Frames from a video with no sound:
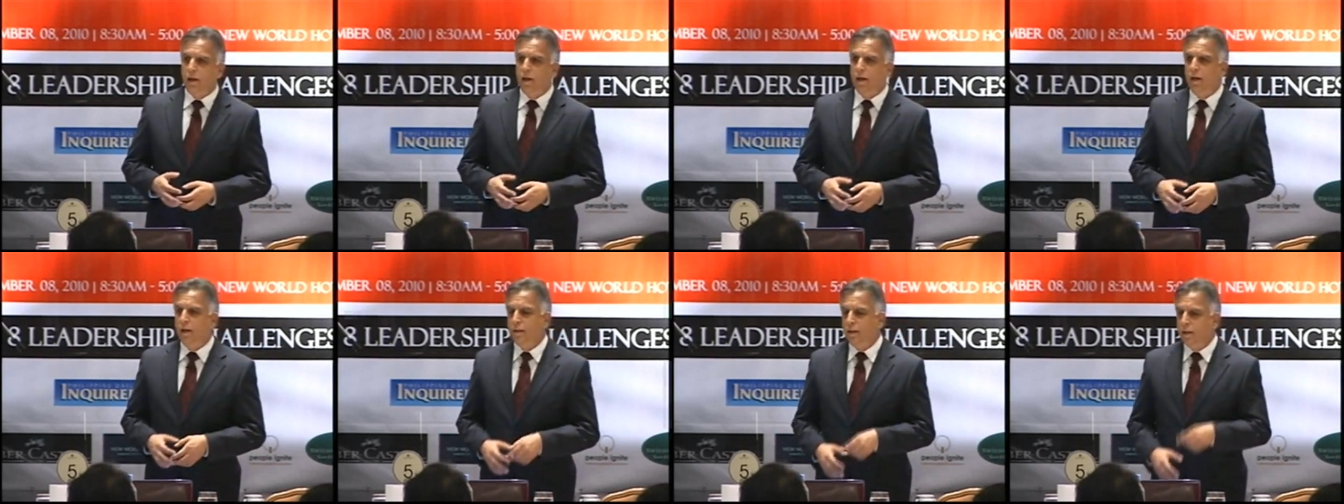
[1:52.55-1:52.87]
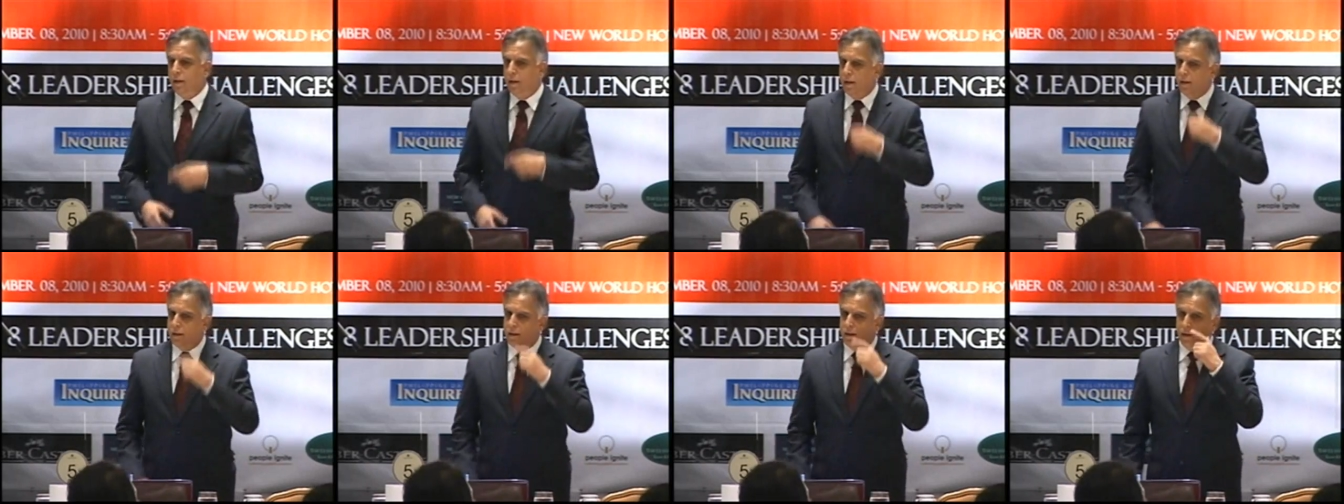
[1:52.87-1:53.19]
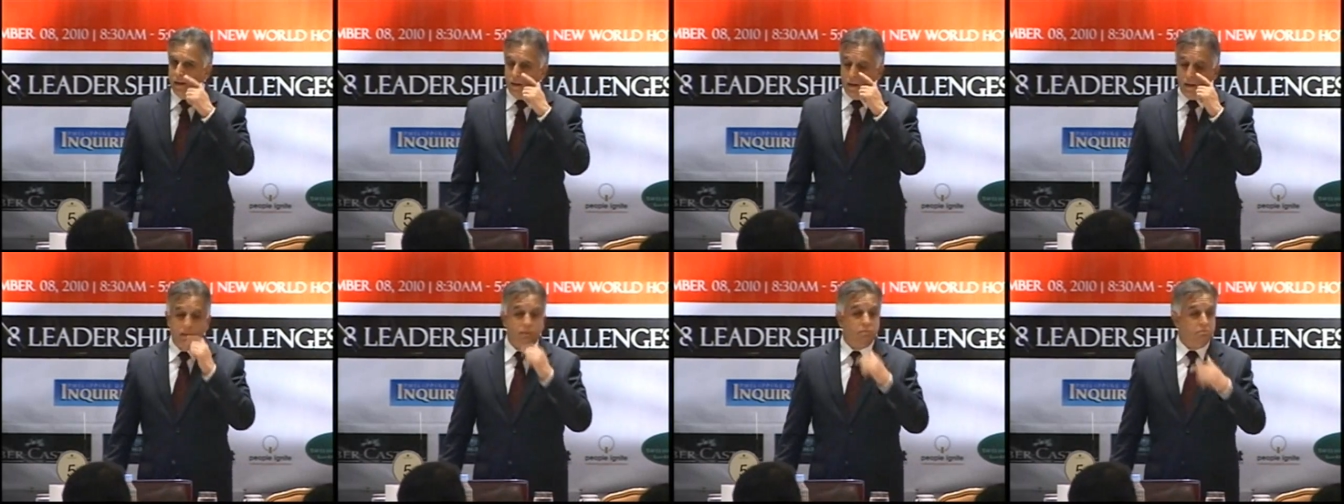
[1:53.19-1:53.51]
And then,
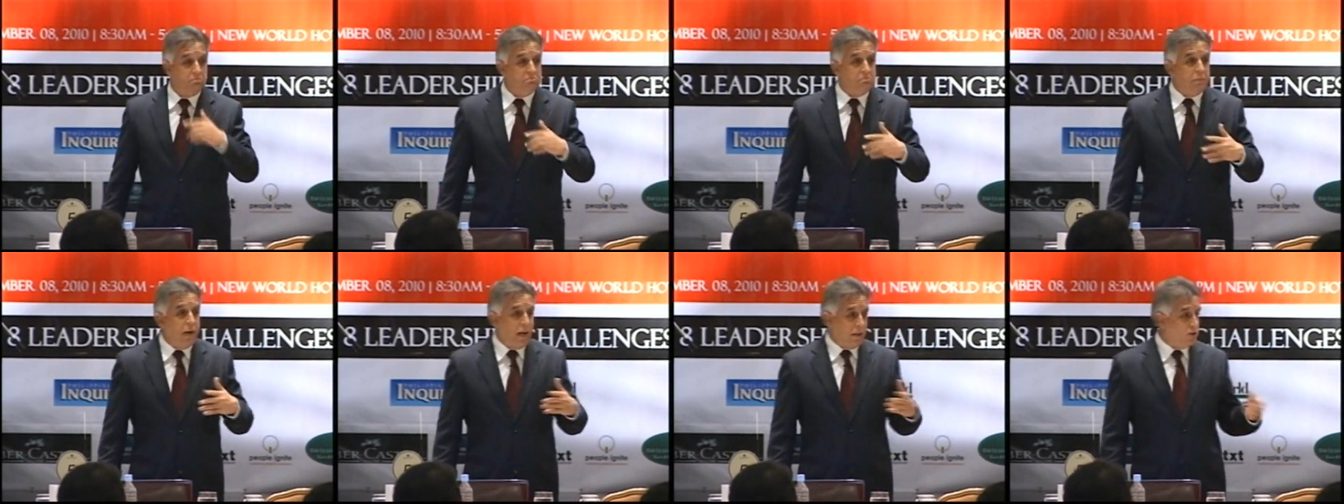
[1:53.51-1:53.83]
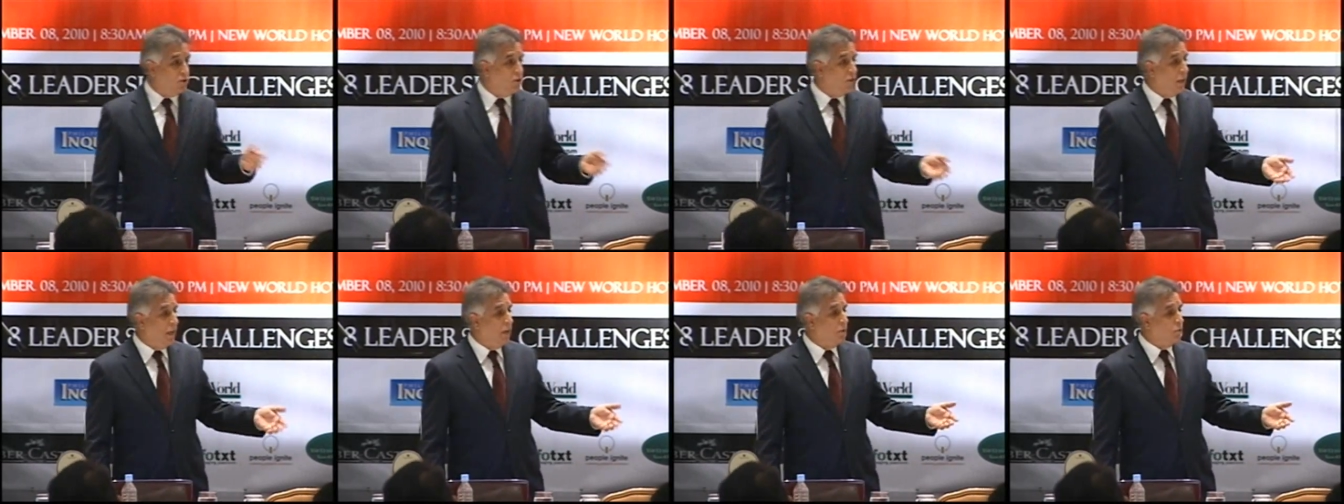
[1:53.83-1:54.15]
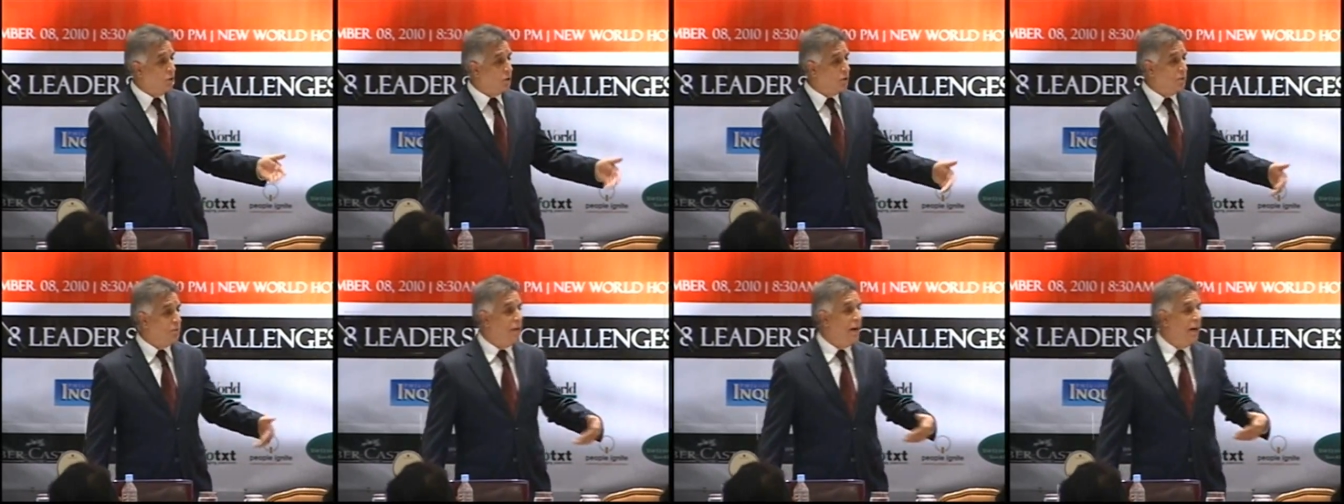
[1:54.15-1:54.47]
actually, that
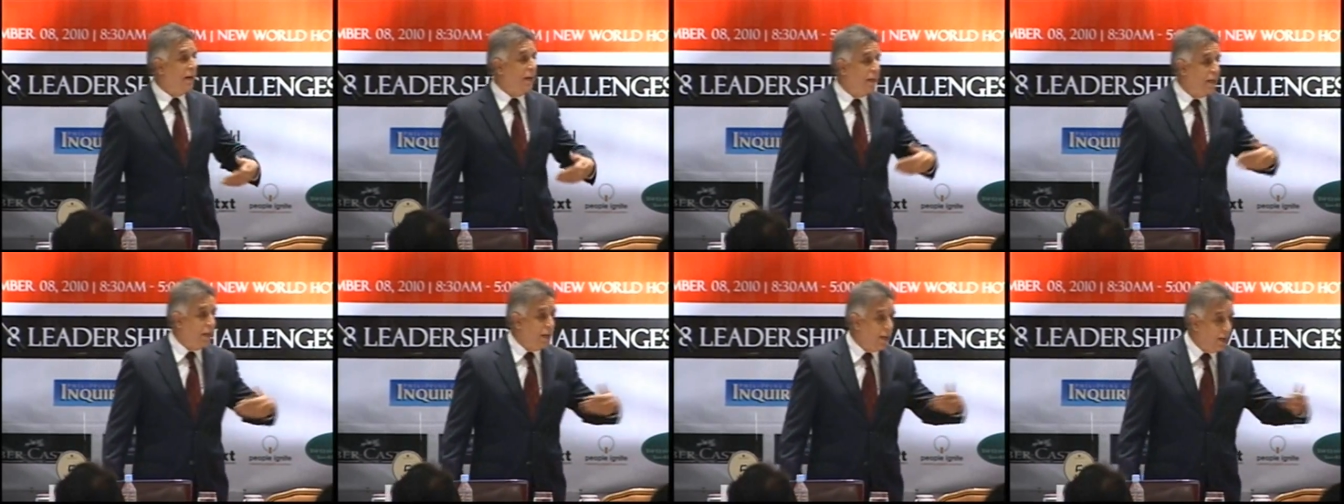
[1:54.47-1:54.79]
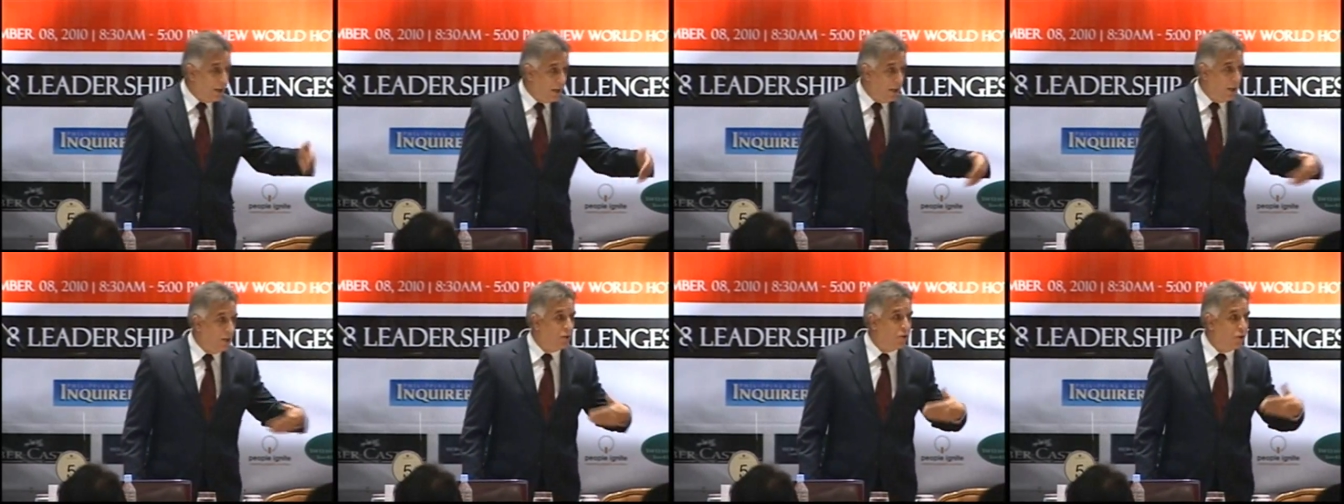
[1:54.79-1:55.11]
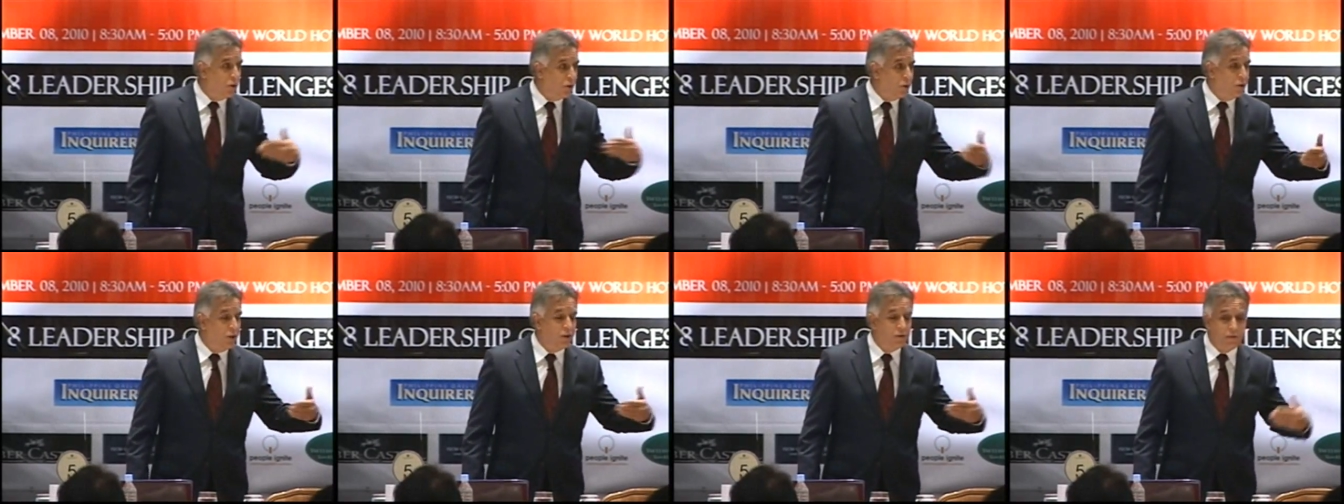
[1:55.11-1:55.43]
was my
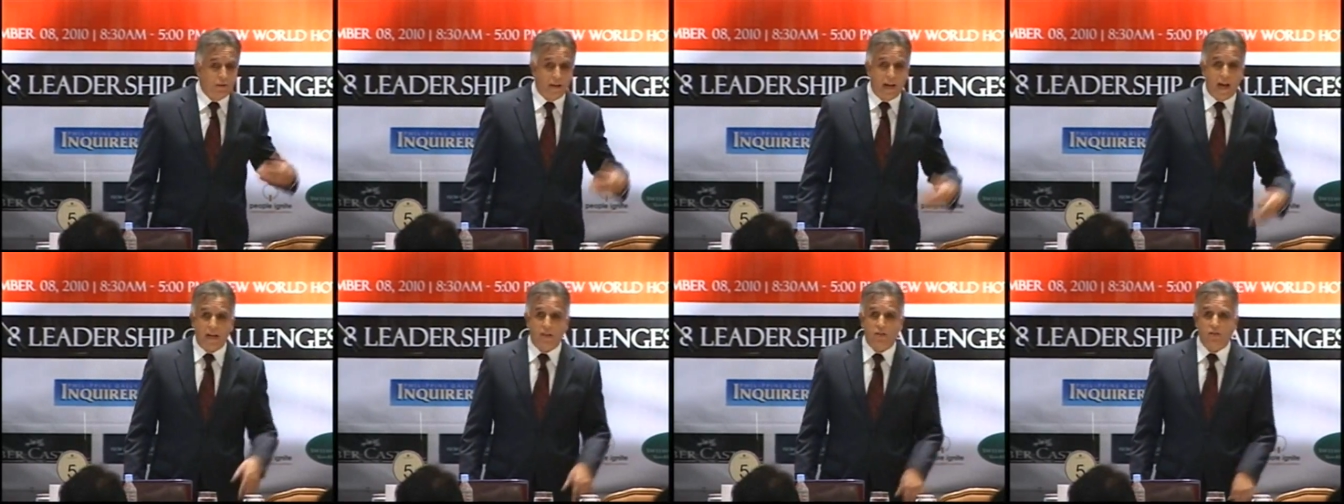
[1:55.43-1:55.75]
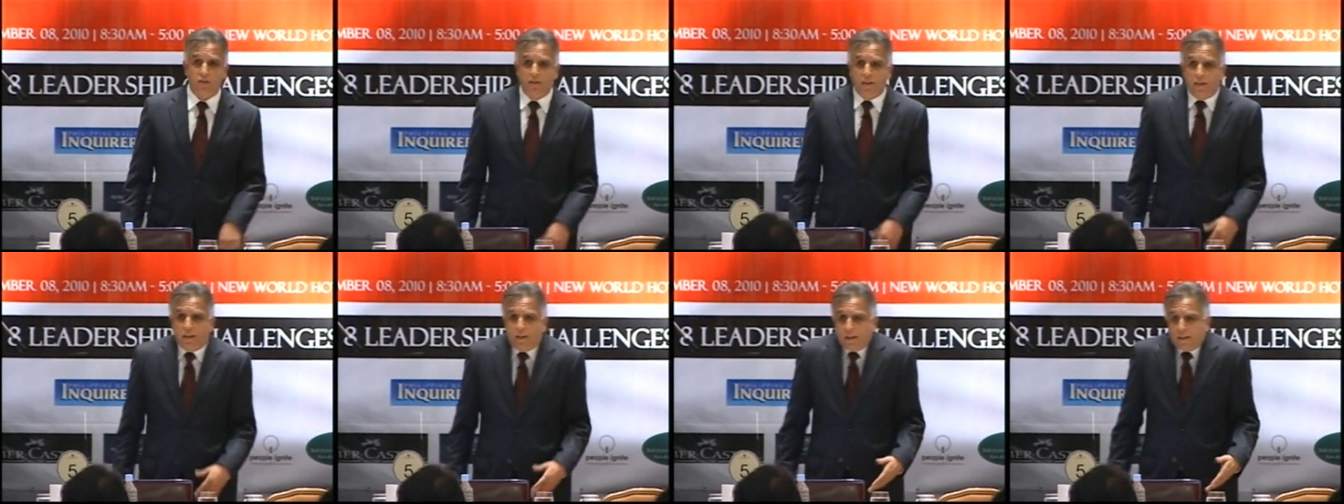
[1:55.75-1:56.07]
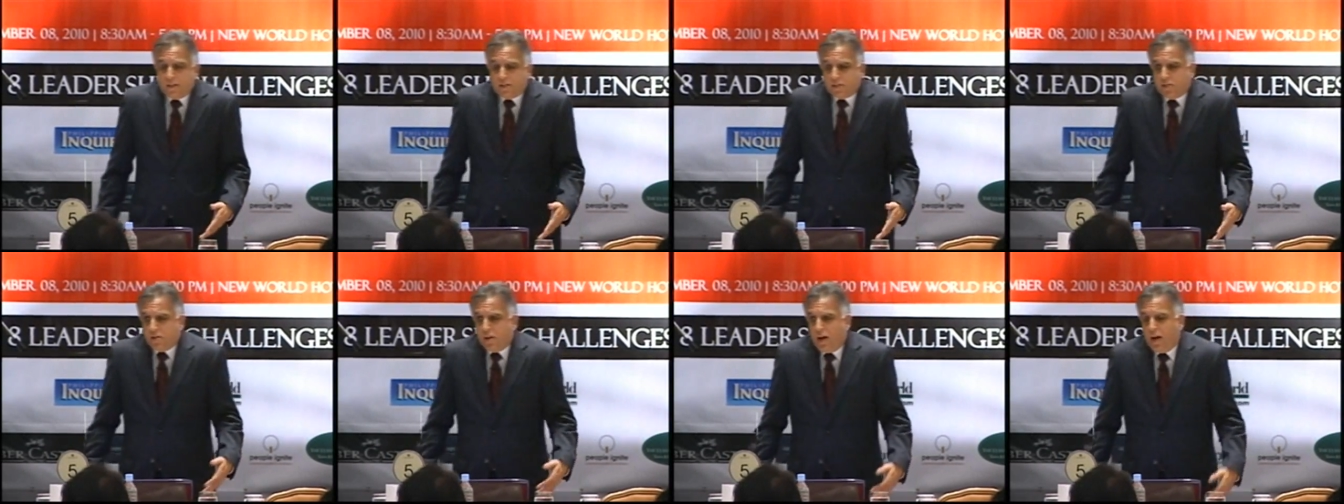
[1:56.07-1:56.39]
internal reaction, that
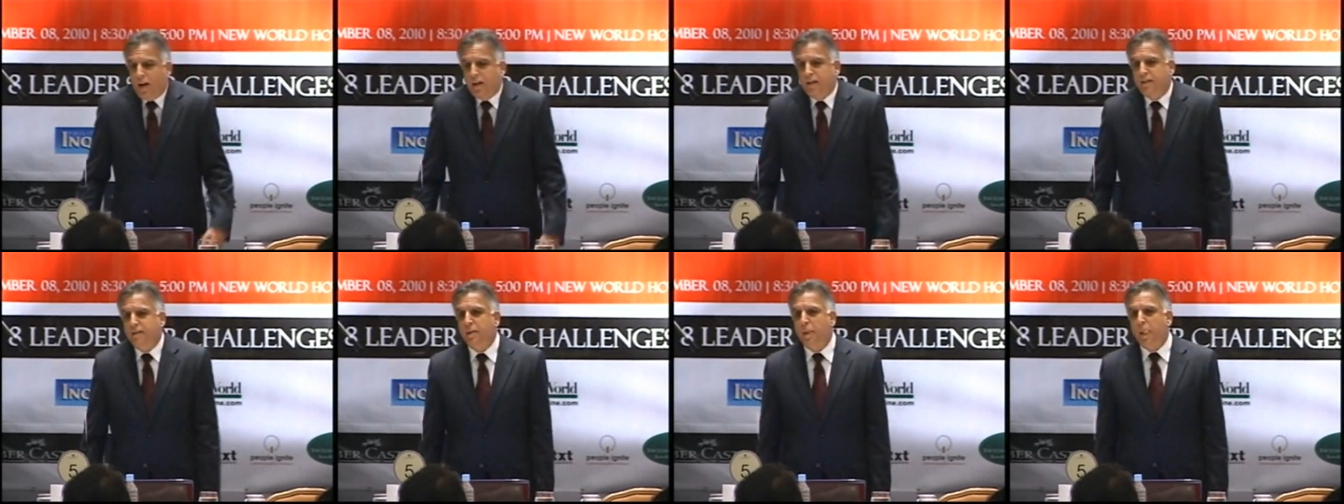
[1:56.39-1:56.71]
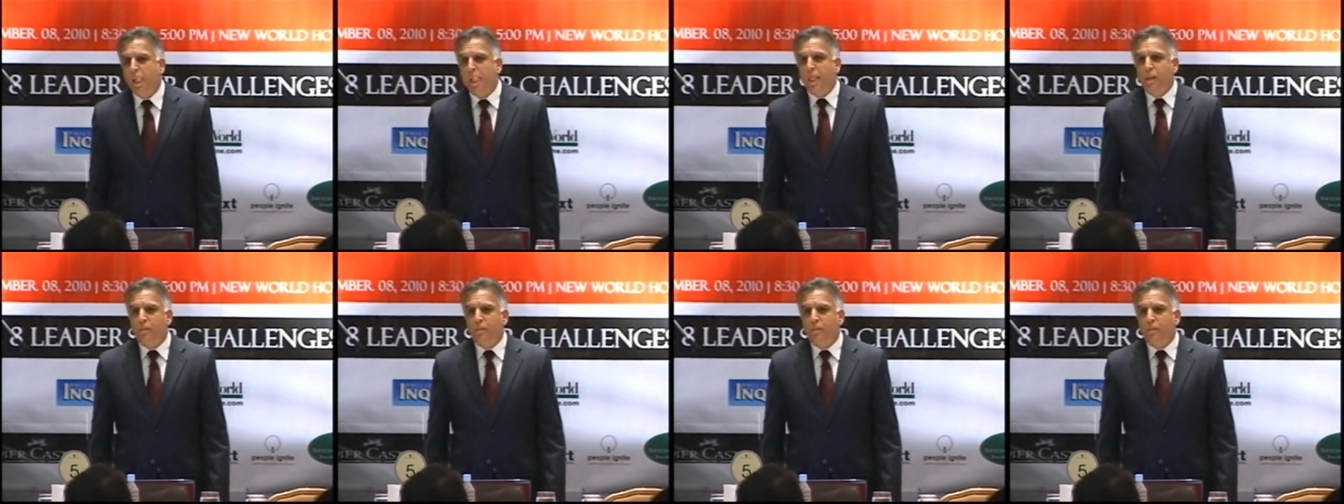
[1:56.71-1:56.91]
there's none.